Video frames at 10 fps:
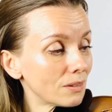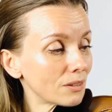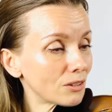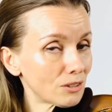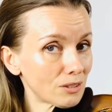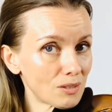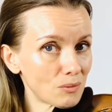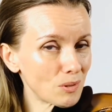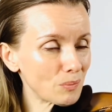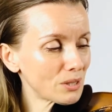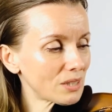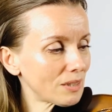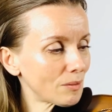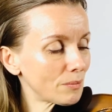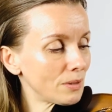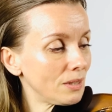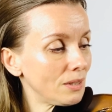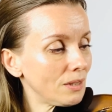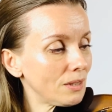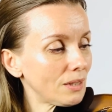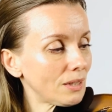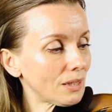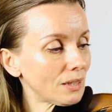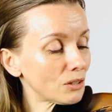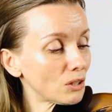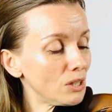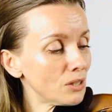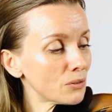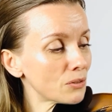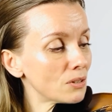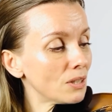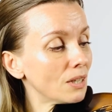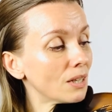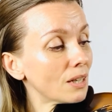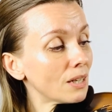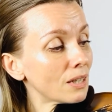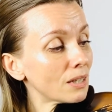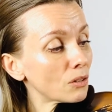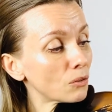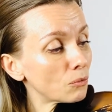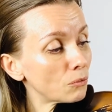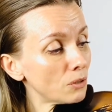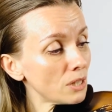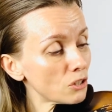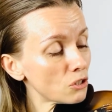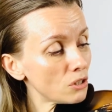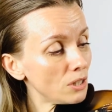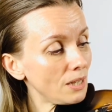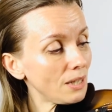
Good, one more time. Hand close and reach.